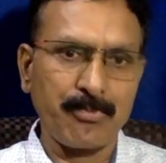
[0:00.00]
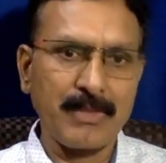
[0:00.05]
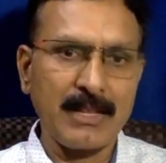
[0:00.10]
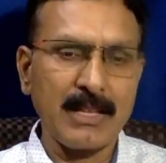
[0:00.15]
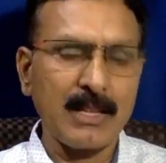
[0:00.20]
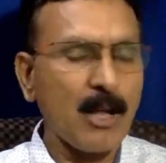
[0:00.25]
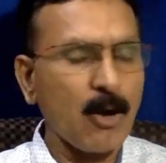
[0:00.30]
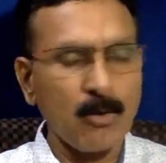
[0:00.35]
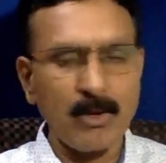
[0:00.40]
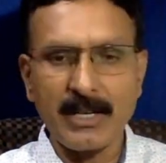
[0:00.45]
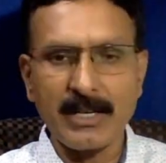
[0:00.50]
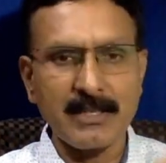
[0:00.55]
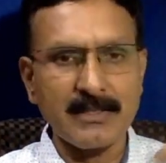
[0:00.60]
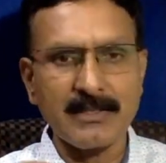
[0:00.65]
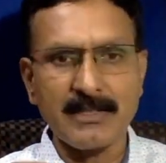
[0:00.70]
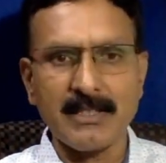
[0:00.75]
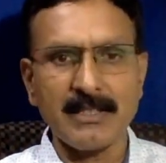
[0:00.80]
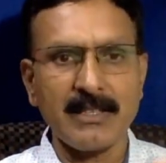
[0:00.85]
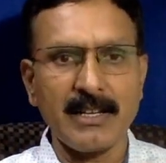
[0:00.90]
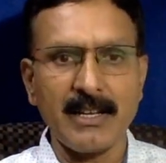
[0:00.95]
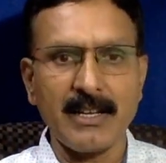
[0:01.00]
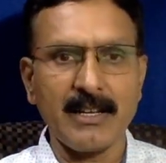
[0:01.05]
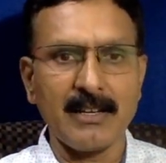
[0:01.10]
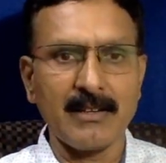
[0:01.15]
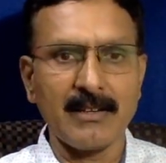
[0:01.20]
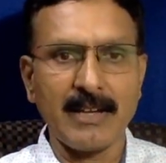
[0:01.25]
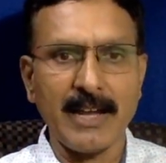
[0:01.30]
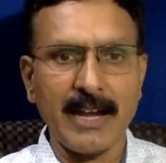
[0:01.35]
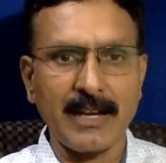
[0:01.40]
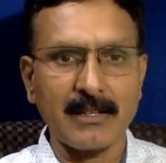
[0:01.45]
Now let us see the
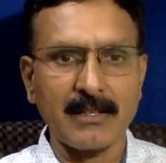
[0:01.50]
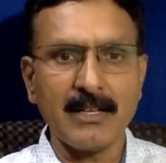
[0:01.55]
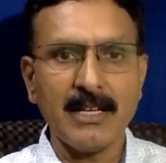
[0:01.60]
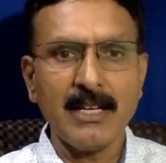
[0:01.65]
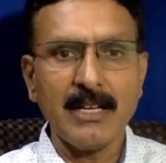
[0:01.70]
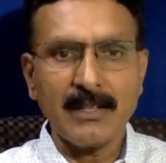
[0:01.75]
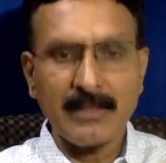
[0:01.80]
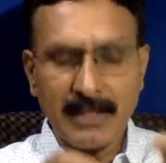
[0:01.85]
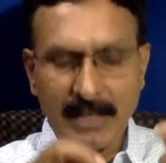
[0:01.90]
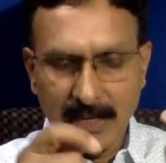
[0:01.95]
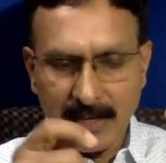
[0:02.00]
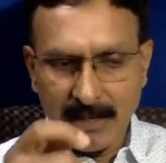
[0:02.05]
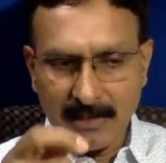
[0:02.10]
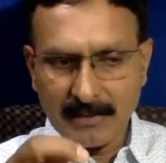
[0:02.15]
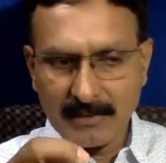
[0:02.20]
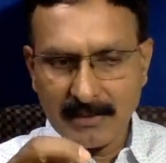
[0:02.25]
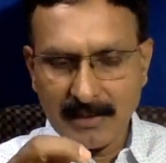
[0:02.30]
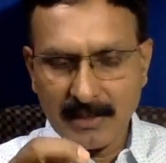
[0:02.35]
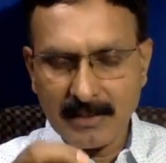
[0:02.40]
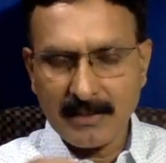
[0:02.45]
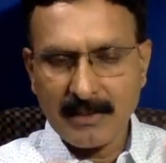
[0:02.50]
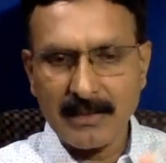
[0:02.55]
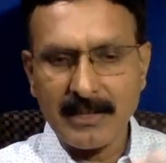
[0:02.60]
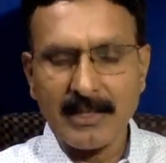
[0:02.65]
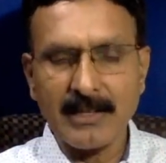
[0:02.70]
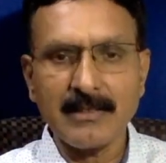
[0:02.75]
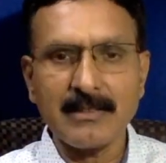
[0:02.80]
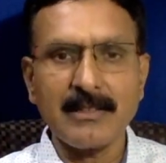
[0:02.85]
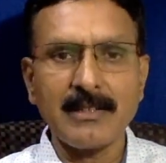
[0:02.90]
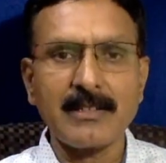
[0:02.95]
act.
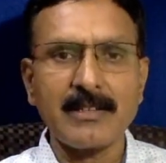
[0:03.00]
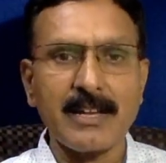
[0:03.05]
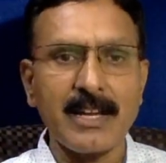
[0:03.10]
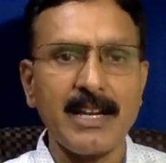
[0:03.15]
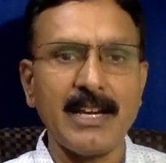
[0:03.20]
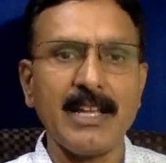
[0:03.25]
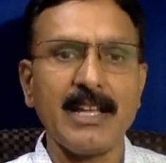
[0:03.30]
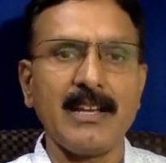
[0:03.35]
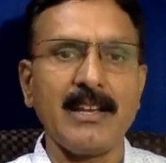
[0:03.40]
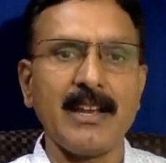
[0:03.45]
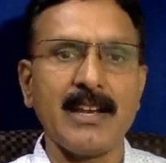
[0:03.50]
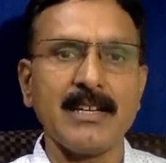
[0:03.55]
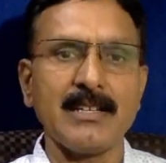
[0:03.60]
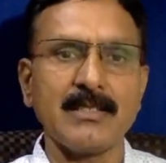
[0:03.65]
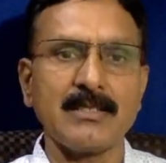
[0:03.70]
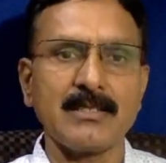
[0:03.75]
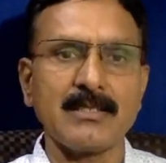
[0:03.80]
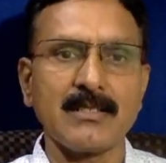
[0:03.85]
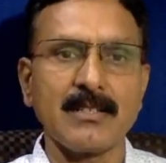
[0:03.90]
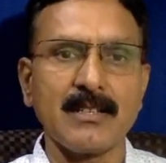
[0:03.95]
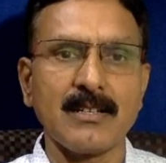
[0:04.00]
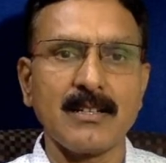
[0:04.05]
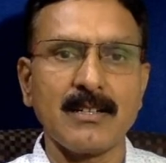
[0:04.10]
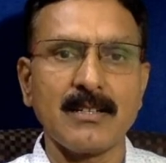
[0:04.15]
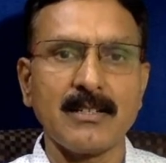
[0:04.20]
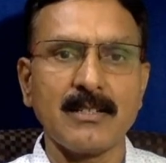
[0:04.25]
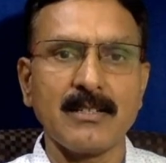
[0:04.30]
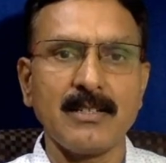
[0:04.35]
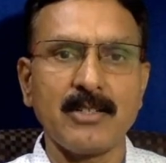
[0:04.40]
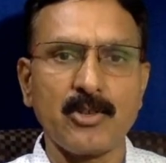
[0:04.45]
The trade area is
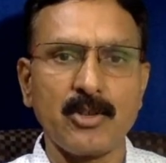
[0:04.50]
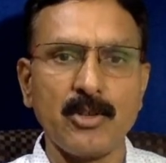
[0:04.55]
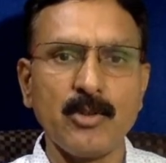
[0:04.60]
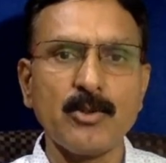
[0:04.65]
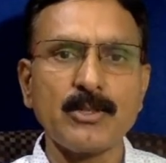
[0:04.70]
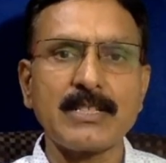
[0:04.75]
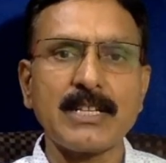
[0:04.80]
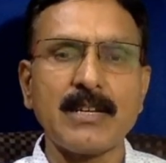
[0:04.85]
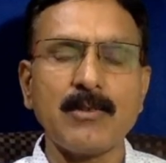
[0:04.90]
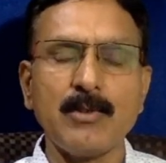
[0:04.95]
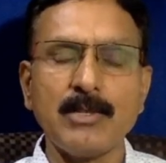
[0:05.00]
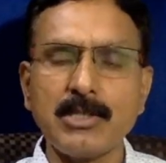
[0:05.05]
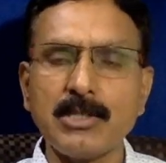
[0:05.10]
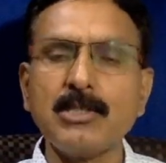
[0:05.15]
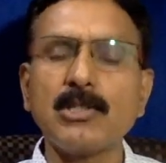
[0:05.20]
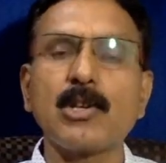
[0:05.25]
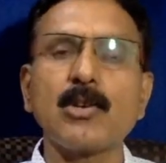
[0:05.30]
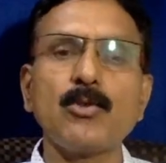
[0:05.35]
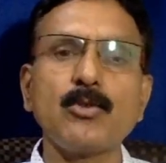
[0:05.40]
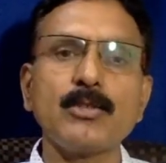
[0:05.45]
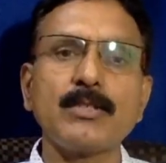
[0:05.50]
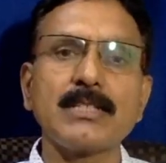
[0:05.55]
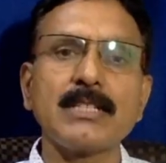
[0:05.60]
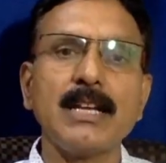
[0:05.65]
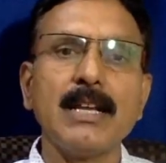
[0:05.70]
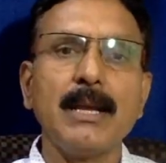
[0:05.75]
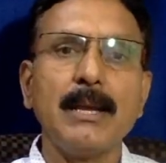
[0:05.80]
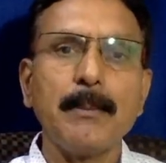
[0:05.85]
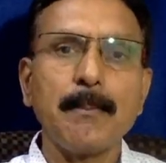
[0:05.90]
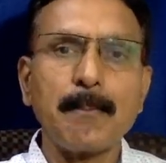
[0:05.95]
introduced, and which includes
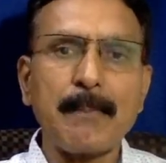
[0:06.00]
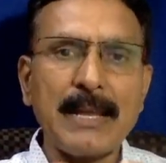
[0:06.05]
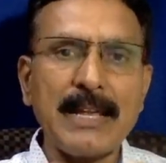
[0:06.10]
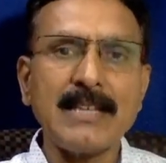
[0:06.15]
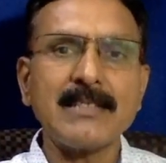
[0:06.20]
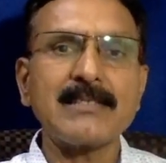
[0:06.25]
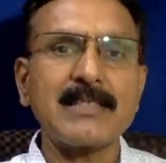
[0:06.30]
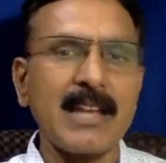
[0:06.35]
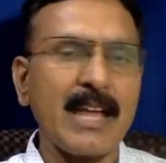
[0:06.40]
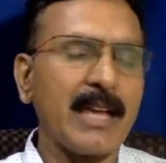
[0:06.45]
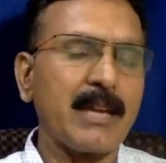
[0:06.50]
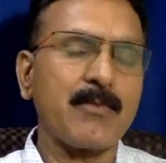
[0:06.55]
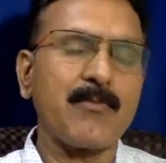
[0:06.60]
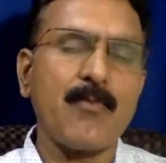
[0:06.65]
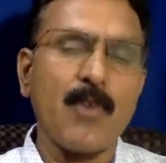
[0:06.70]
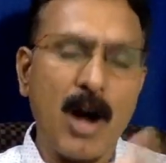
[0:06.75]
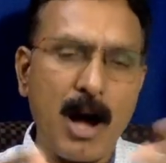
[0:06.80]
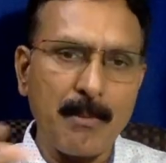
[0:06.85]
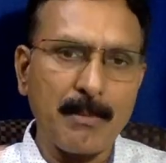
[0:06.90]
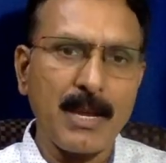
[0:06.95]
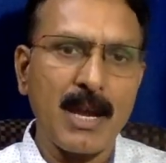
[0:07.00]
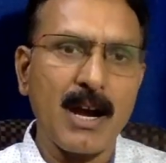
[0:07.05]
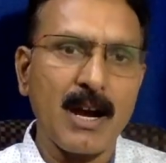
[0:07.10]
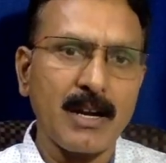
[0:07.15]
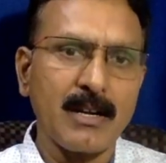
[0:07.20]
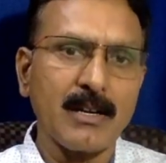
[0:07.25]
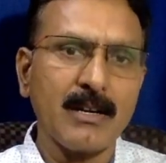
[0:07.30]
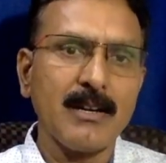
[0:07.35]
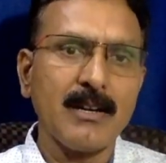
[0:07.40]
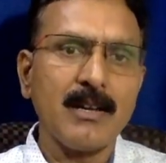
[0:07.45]
place like farmyard,